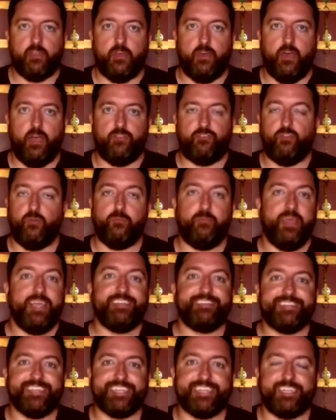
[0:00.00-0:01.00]
So
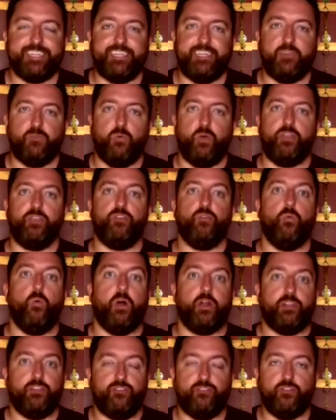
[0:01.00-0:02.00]
basically what you
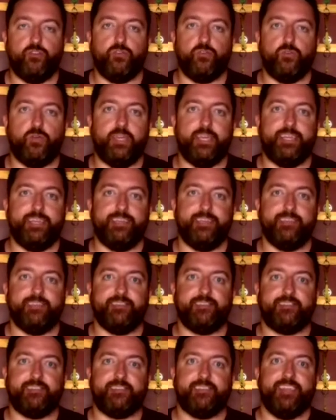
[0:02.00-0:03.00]
want to do
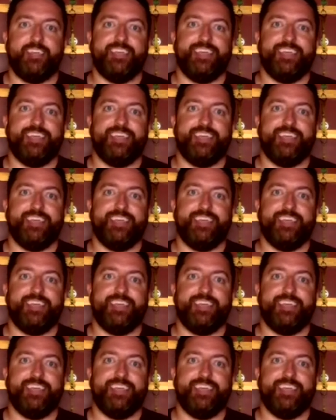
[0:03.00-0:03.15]
is